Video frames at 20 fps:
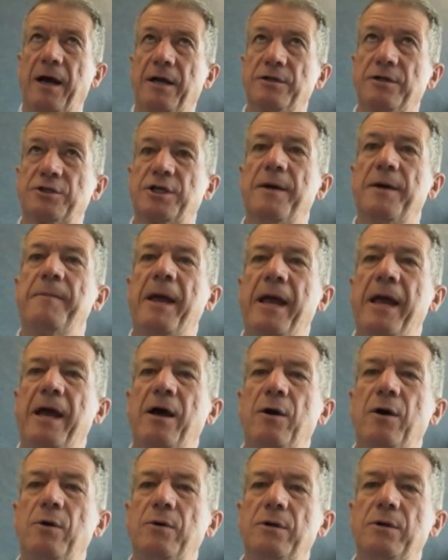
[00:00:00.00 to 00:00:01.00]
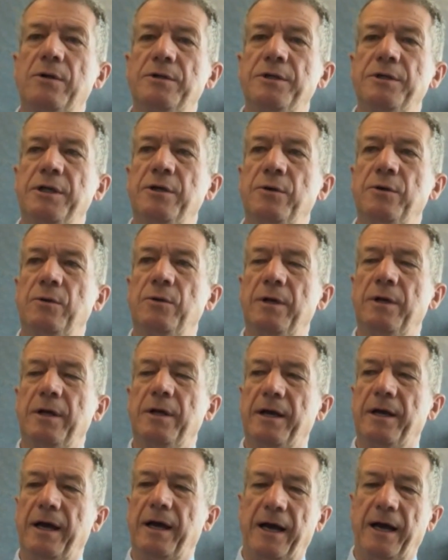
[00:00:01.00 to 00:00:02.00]
uh, somehow Neil
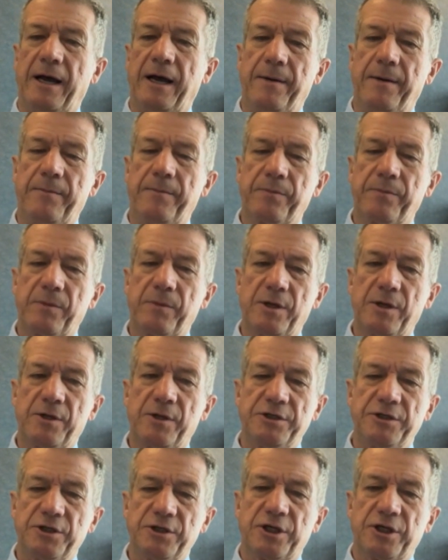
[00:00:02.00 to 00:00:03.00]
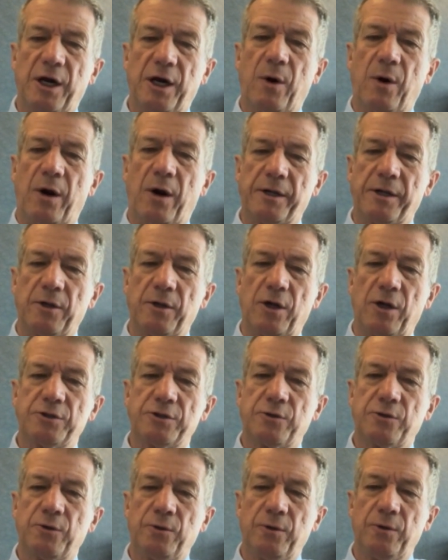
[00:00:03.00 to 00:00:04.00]
um, these are so
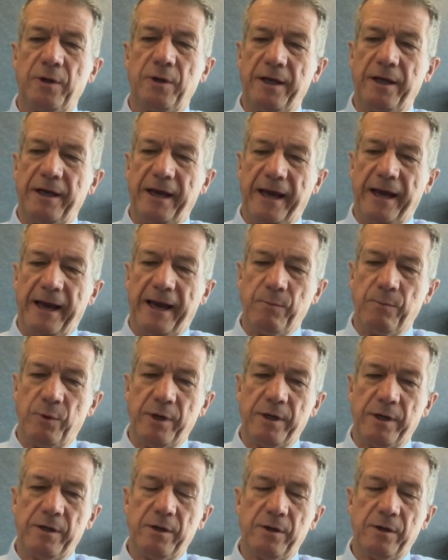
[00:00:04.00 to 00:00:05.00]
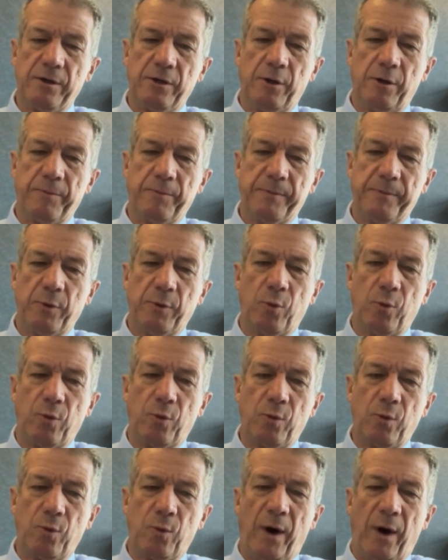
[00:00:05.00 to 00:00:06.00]
ideological, and we, you know,
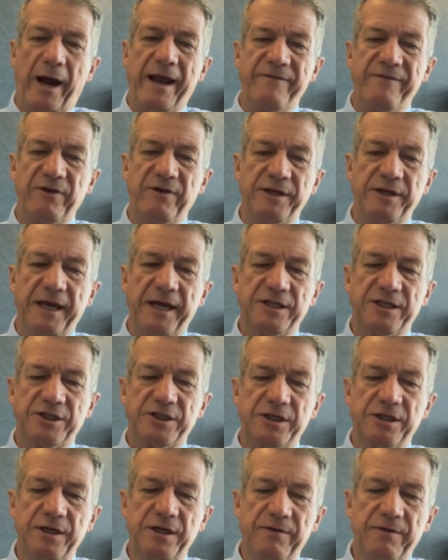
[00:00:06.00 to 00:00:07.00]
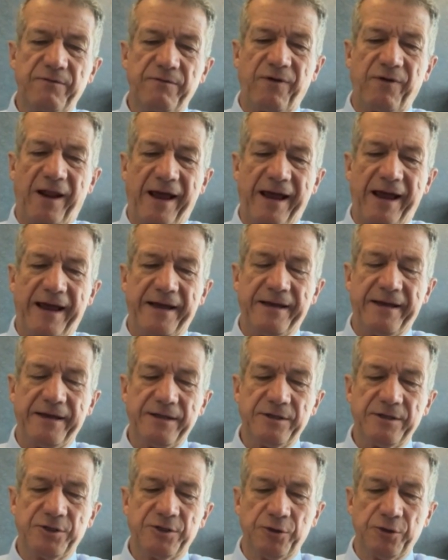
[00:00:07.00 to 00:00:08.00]
people wave a yes
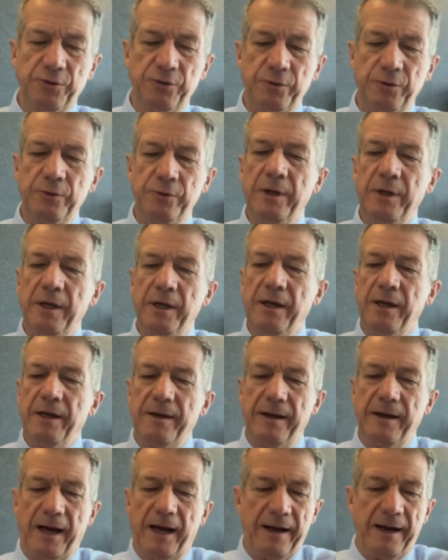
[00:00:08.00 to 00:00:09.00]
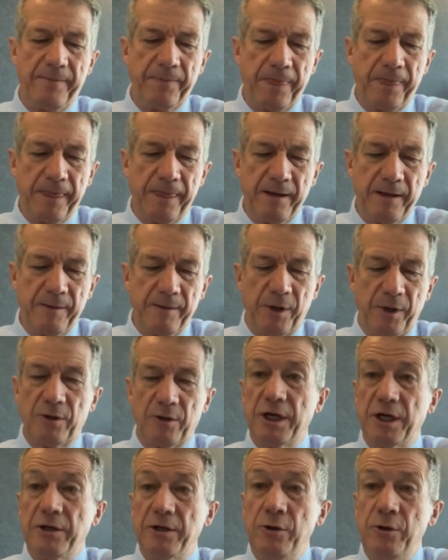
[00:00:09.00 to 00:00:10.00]
flag too. Um,
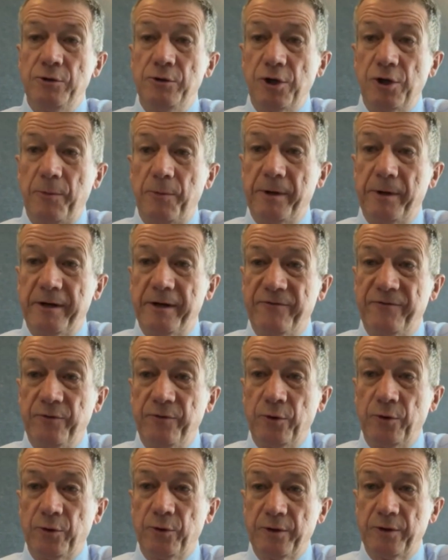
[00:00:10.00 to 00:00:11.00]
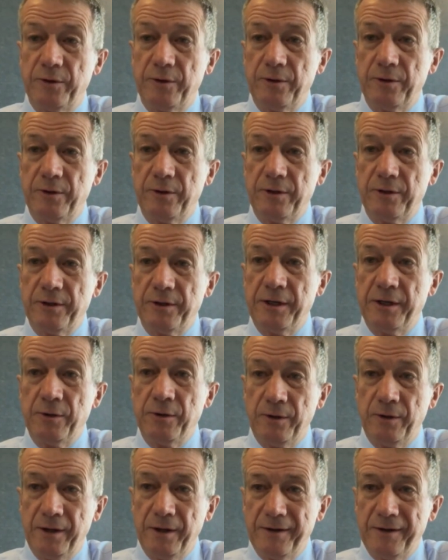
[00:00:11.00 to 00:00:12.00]
but I'll tell you who's not being fooled,
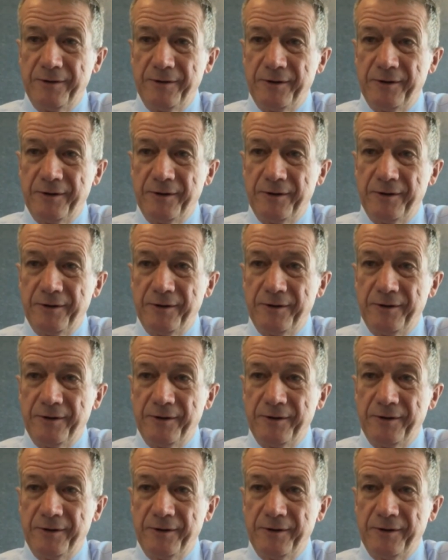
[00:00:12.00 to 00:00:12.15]
Neil,